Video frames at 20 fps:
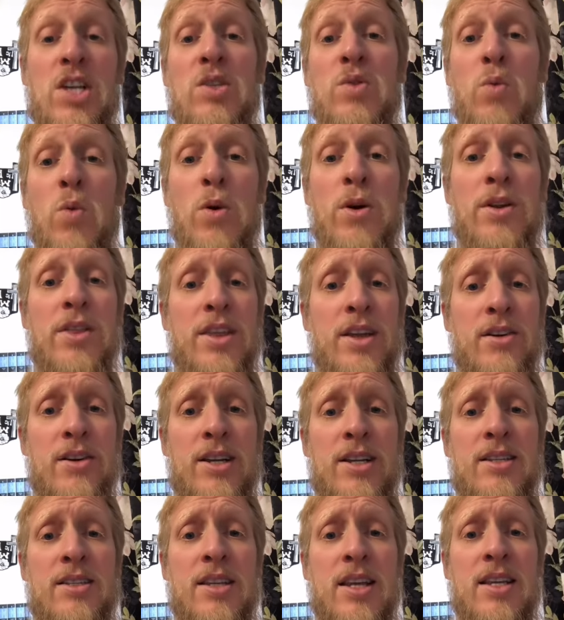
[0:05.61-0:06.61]
war theory
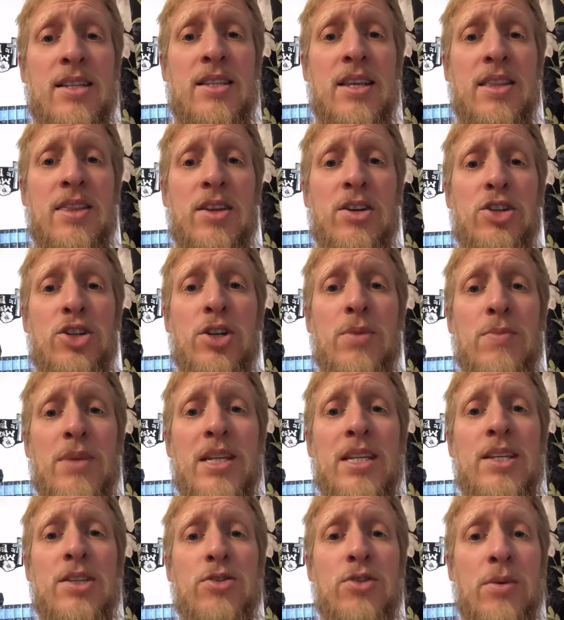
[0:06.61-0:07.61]
says that there should be
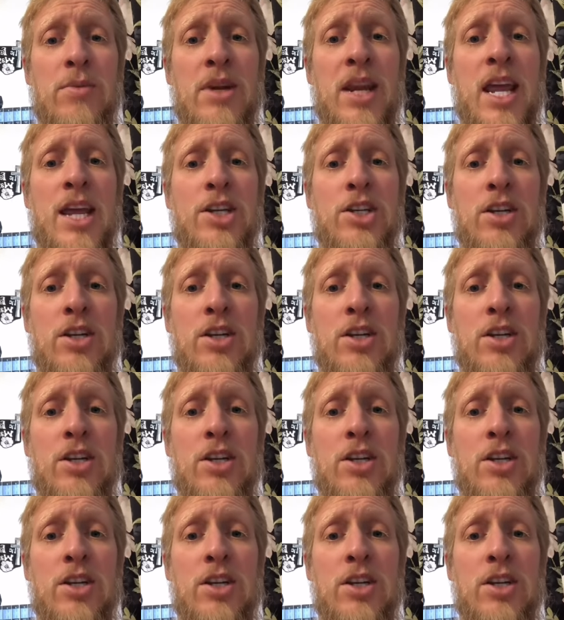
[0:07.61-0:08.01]
discrimination